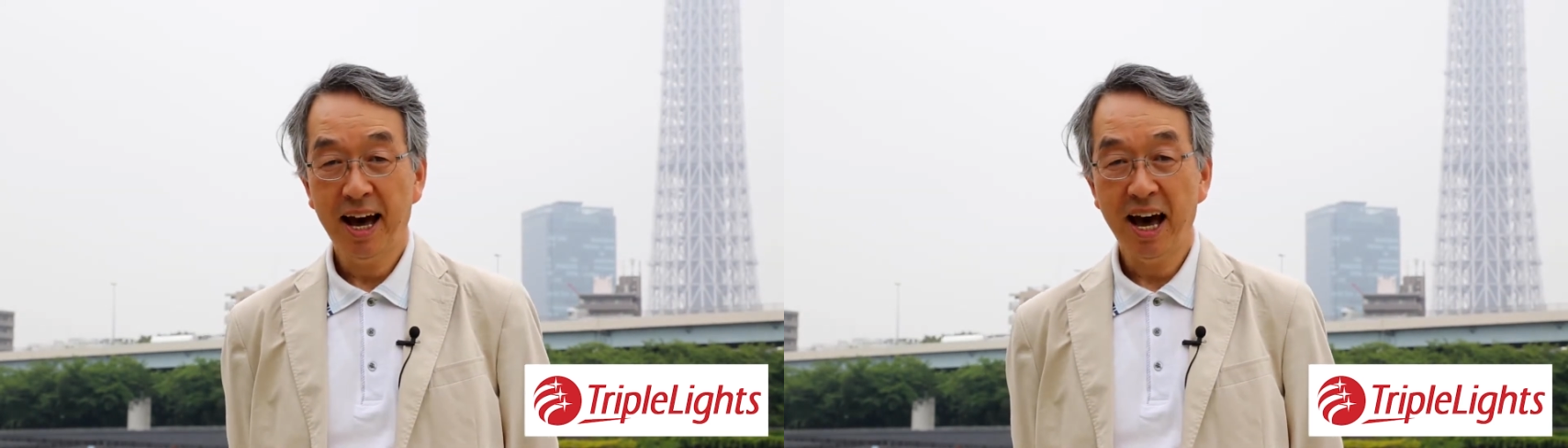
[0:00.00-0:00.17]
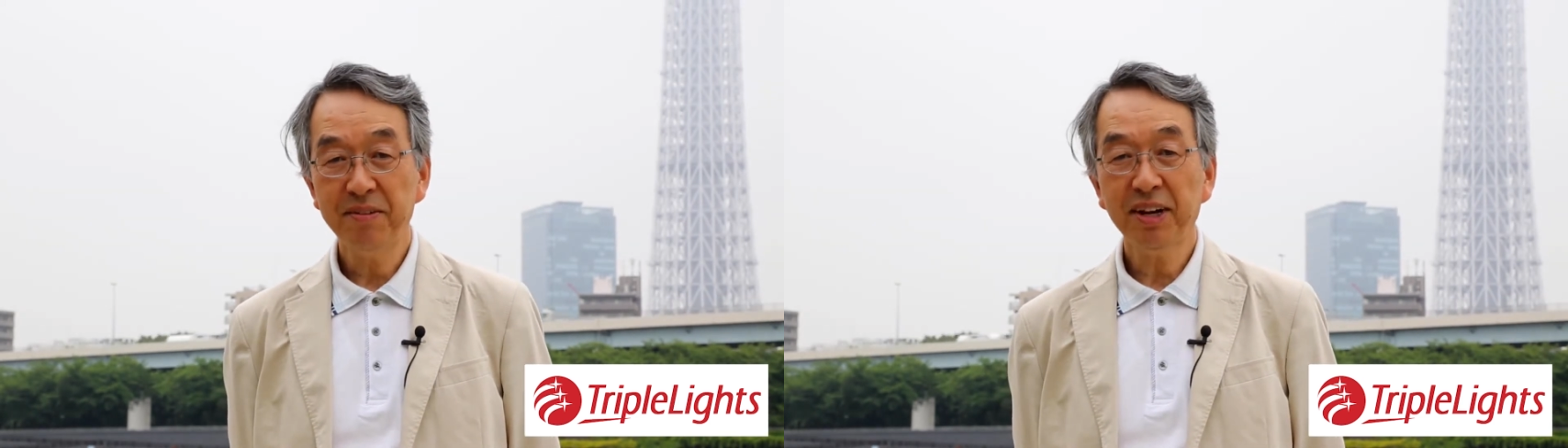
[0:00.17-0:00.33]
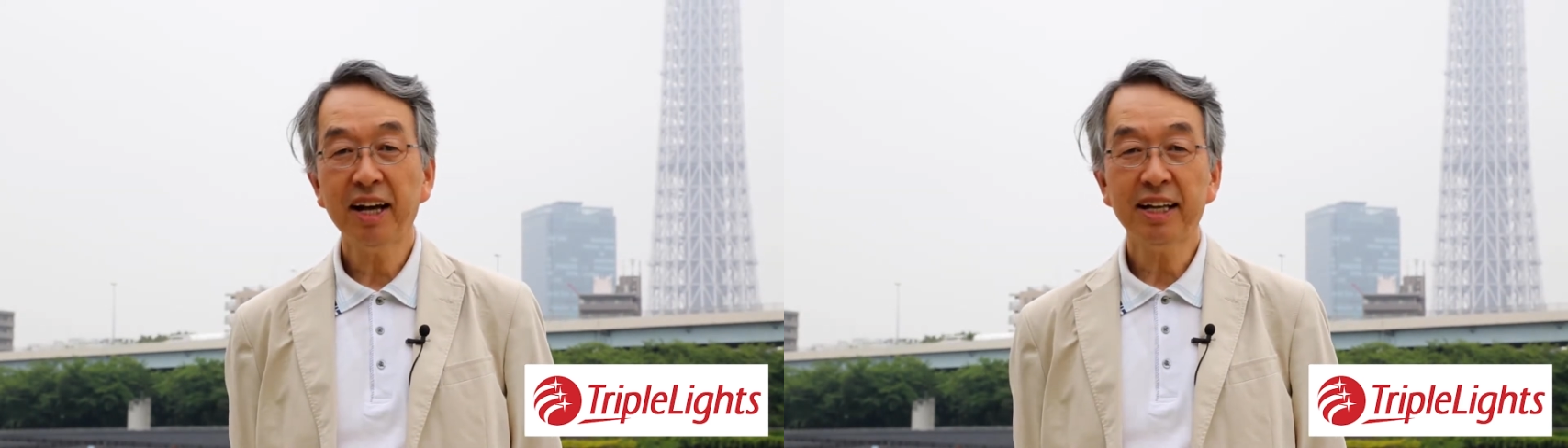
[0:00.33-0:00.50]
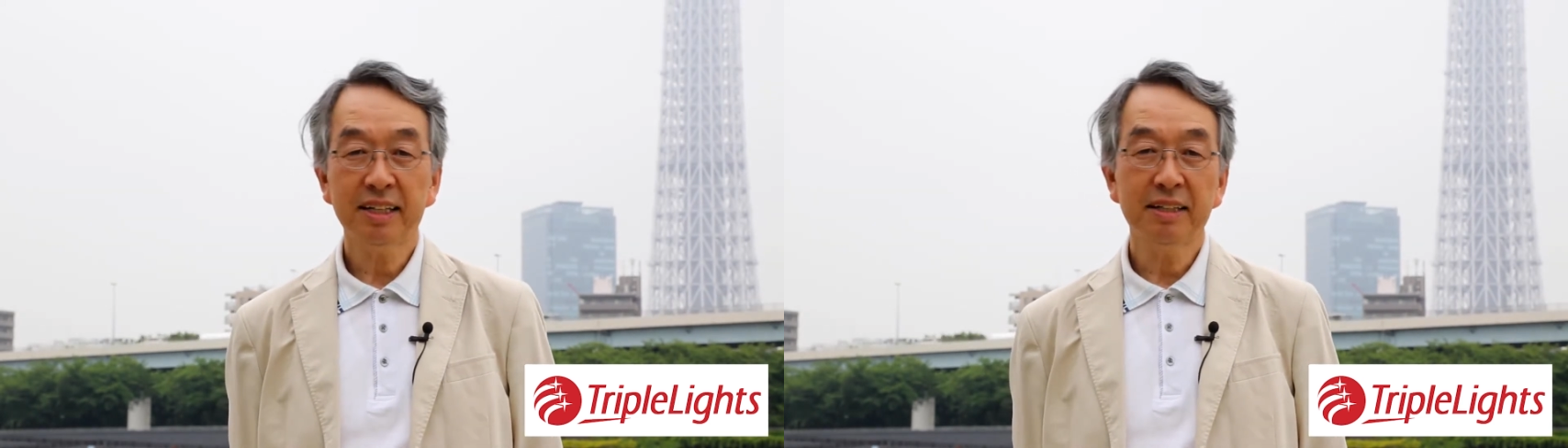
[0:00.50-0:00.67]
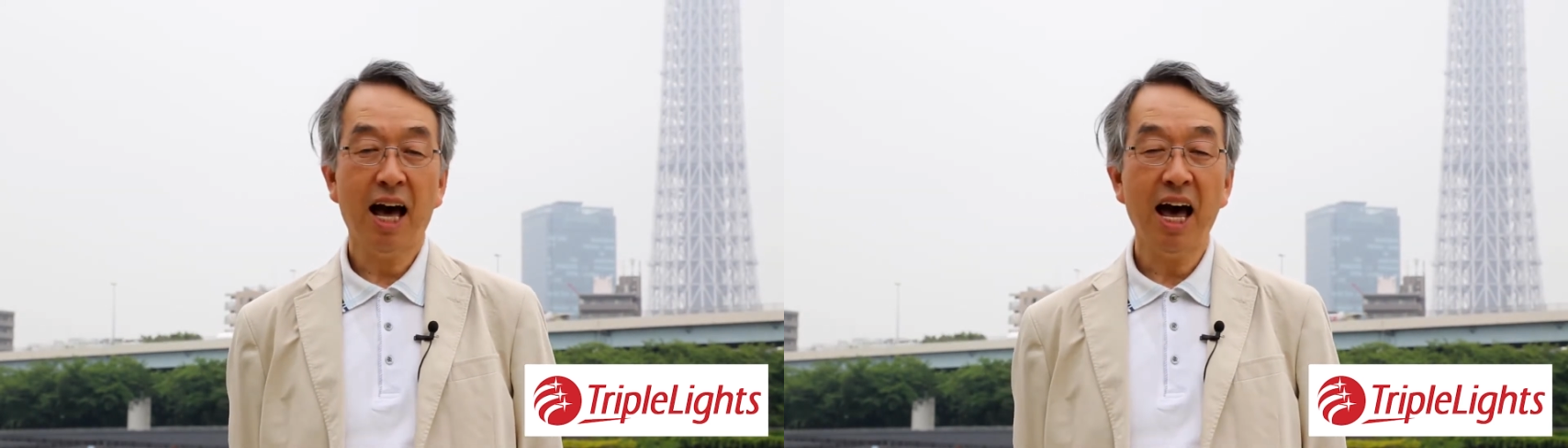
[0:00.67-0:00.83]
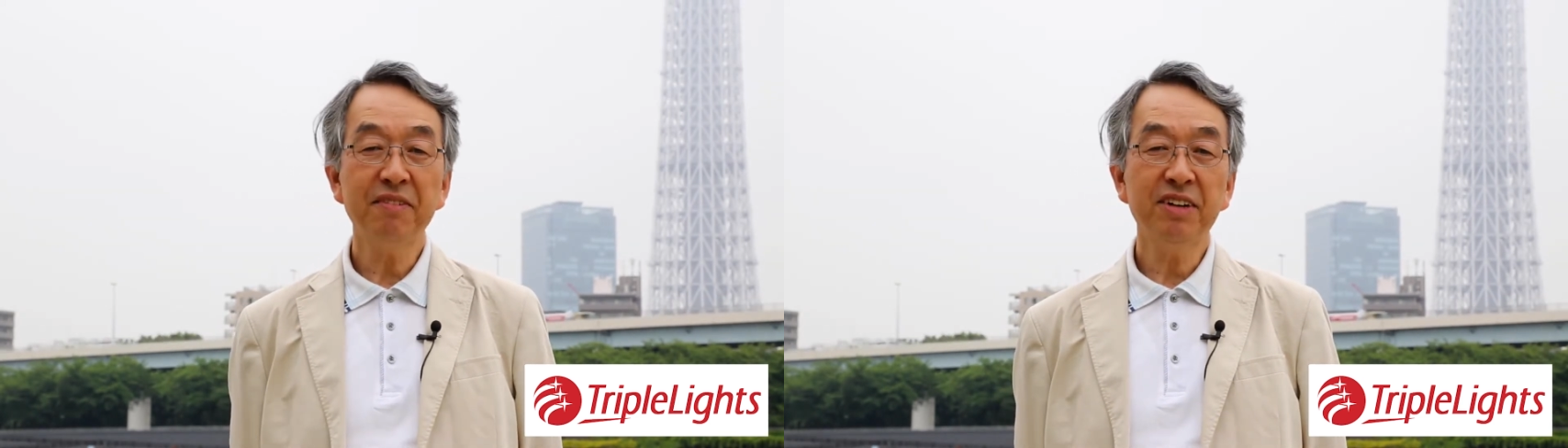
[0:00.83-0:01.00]

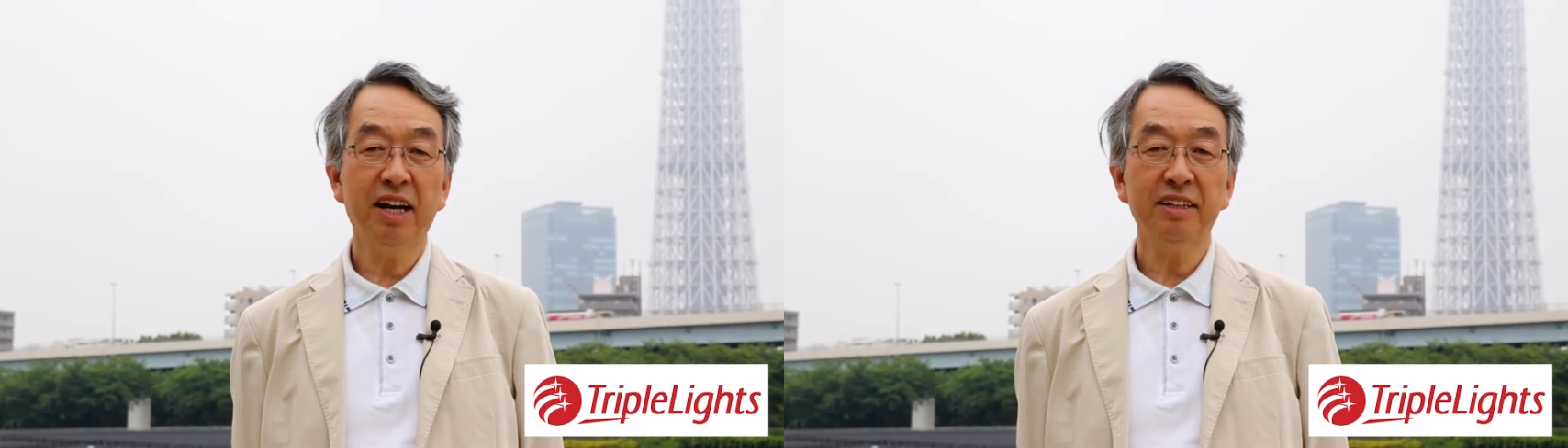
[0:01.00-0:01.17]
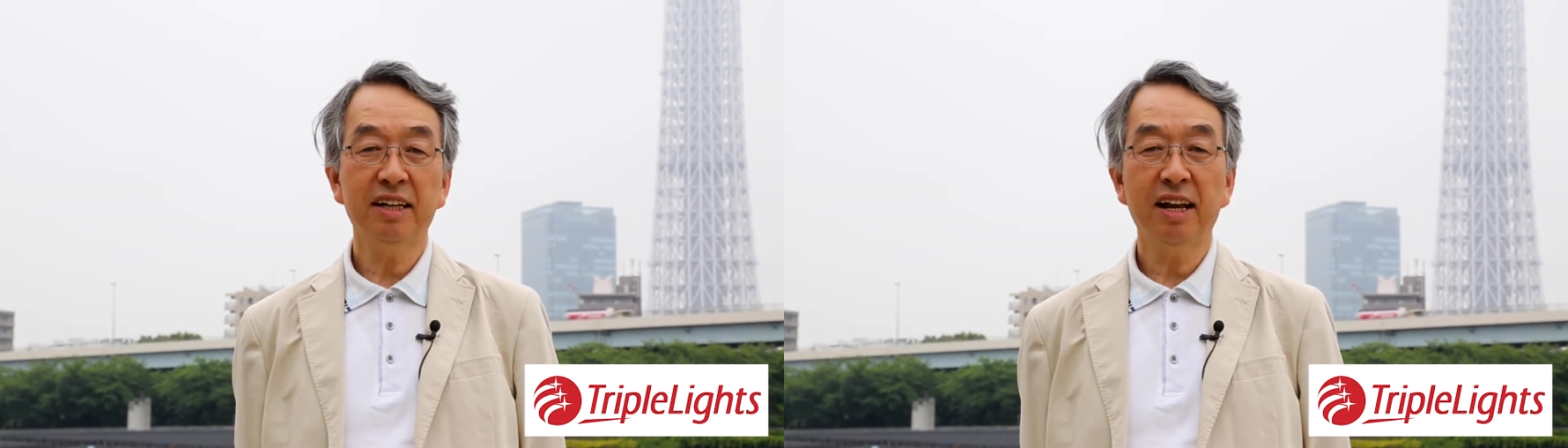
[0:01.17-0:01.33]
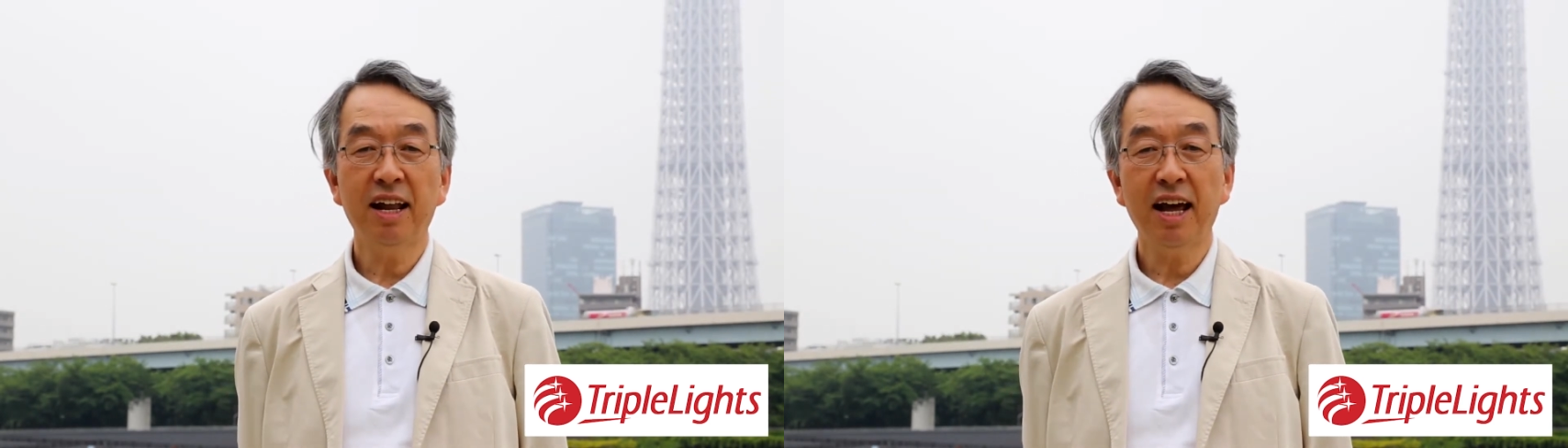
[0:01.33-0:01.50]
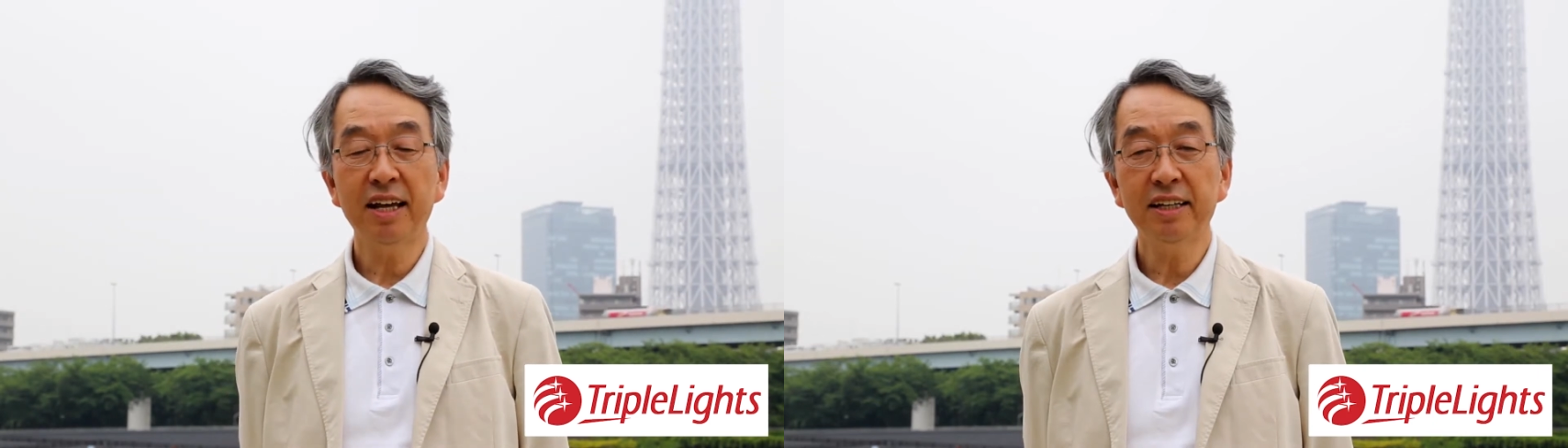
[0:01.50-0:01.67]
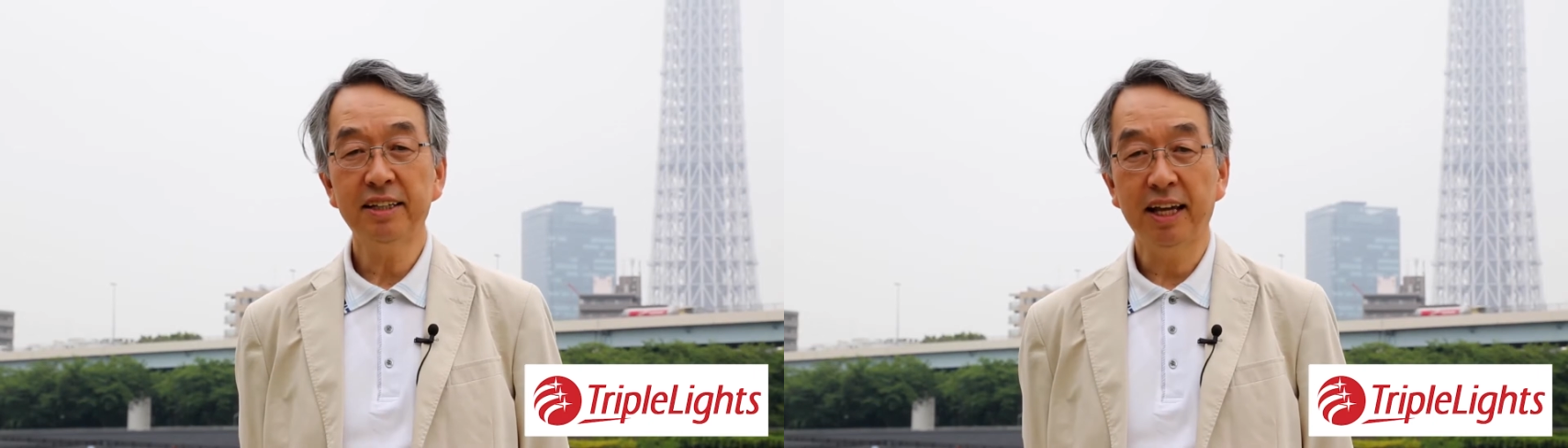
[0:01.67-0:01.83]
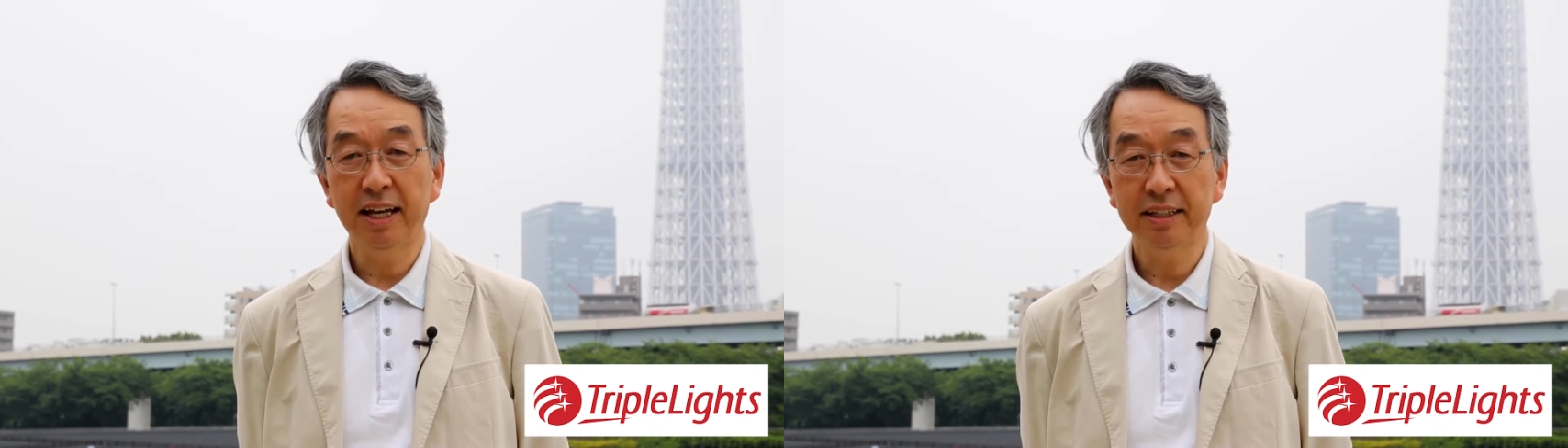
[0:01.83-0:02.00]
I've got the
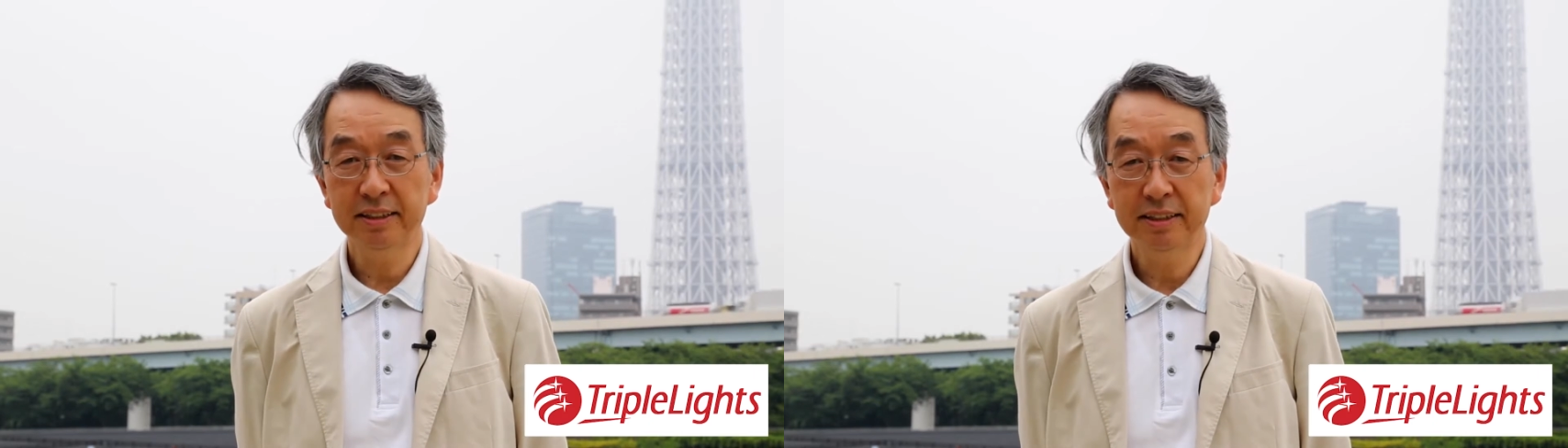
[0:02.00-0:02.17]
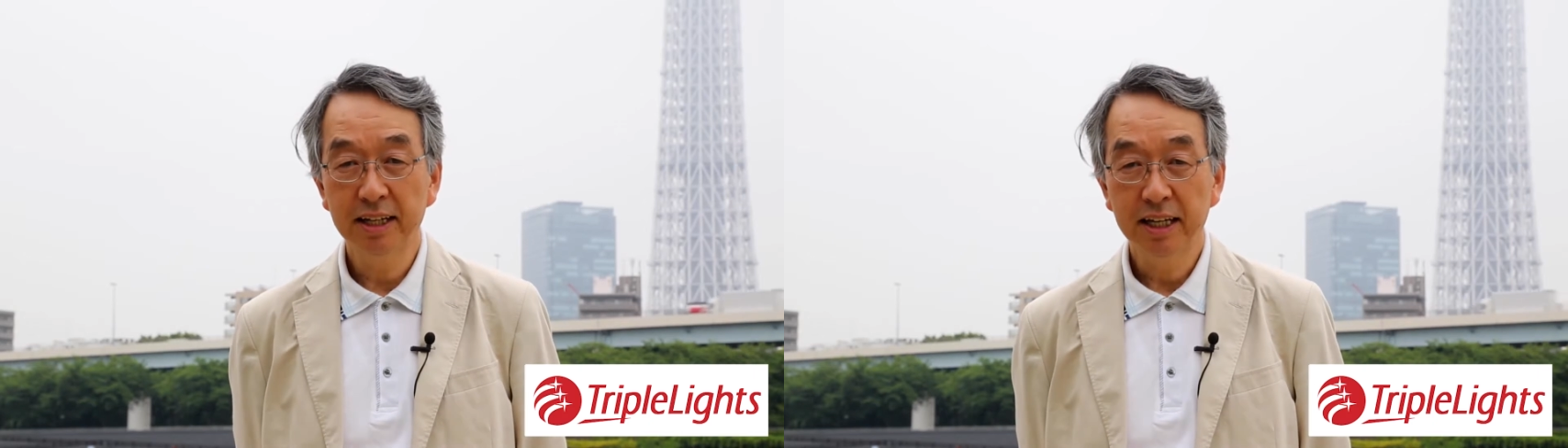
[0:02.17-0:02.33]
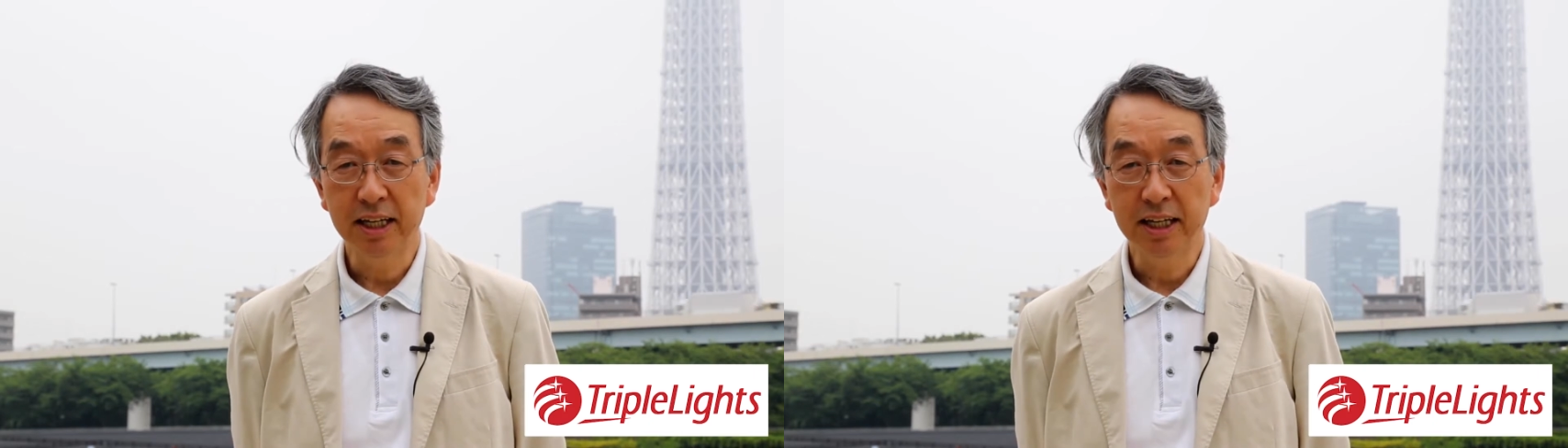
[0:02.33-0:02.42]
license